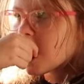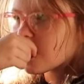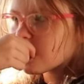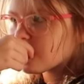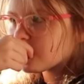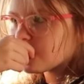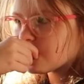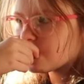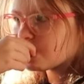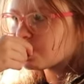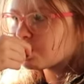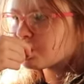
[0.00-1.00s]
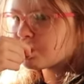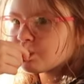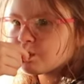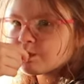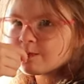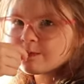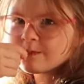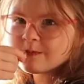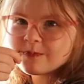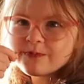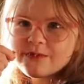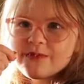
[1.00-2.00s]
Sophia,
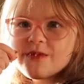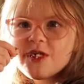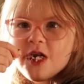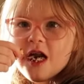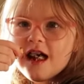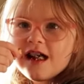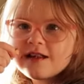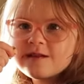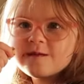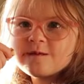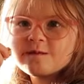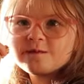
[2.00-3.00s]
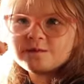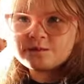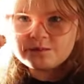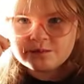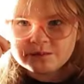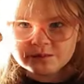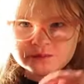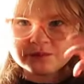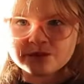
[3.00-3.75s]
what would you give my scone out of 10?